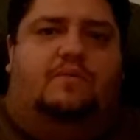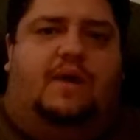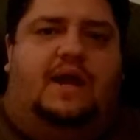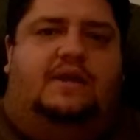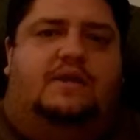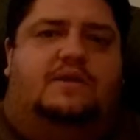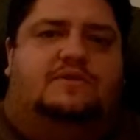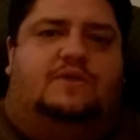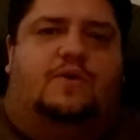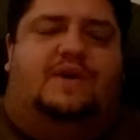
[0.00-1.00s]
right?
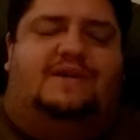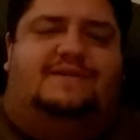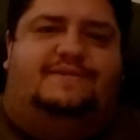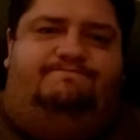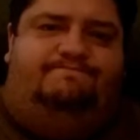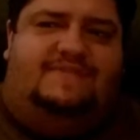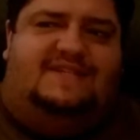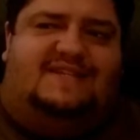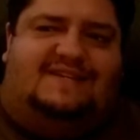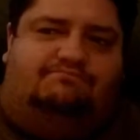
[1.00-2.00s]
So he's
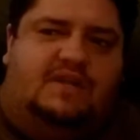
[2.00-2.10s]
like,